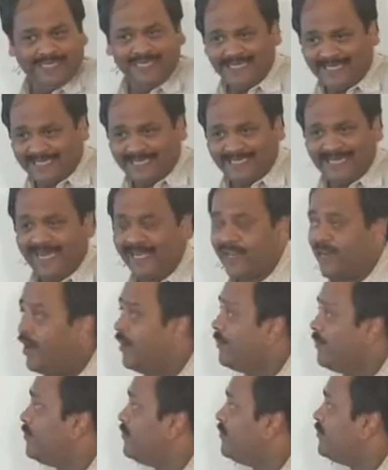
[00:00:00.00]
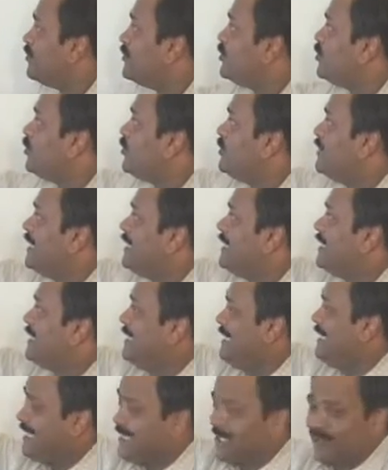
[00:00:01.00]
Instead of
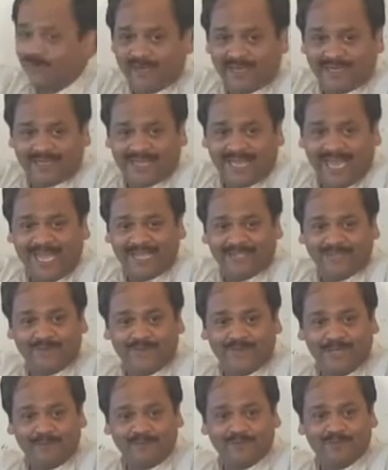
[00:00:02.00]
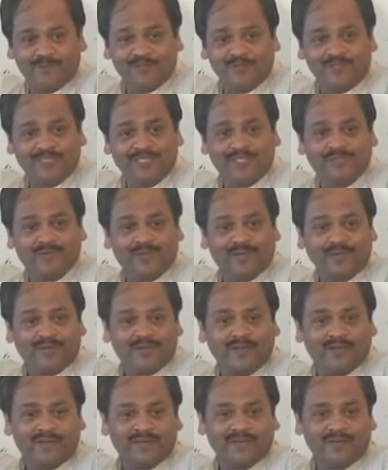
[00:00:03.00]
choosing this one, I should have chosen this one,